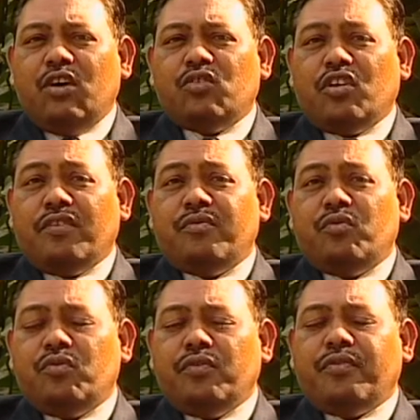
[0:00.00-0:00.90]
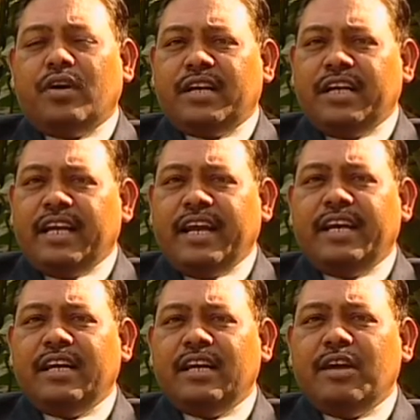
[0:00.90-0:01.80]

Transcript: out of 249